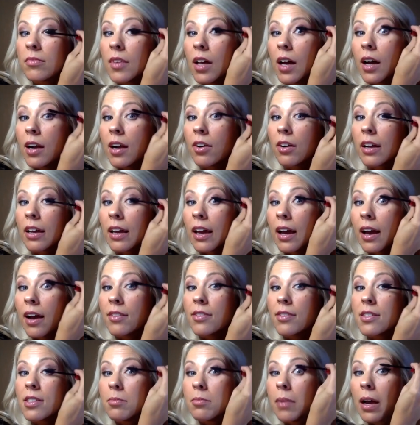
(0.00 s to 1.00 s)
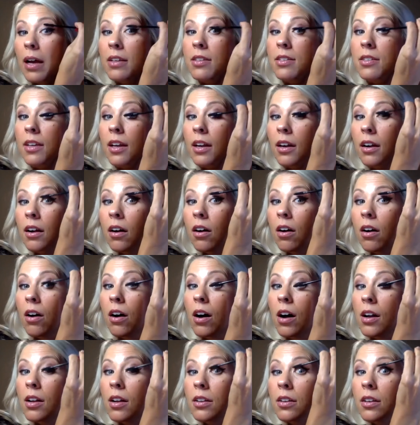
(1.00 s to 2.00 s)
I already had some mascara
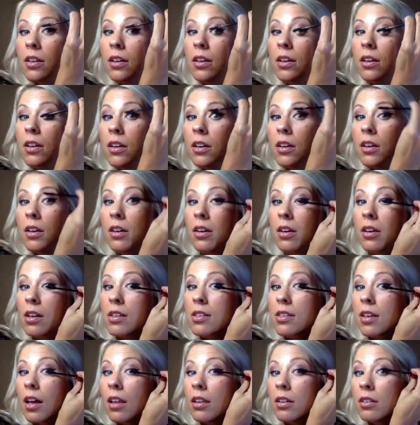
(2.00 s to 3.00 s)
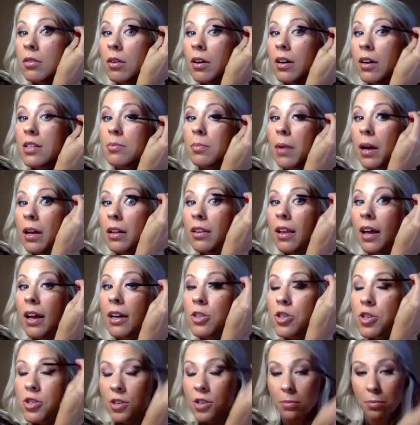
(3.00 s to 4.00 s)
on because otherwise my
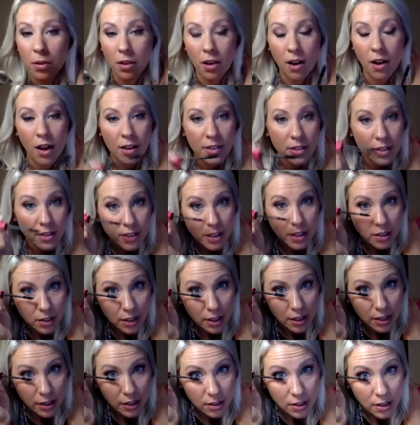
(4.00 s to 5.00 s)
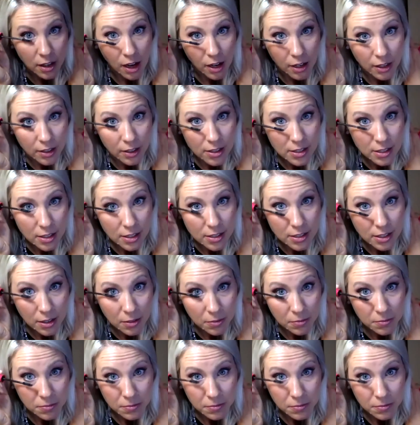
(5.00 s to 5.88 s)
lashes are blonde and they're like non-existent.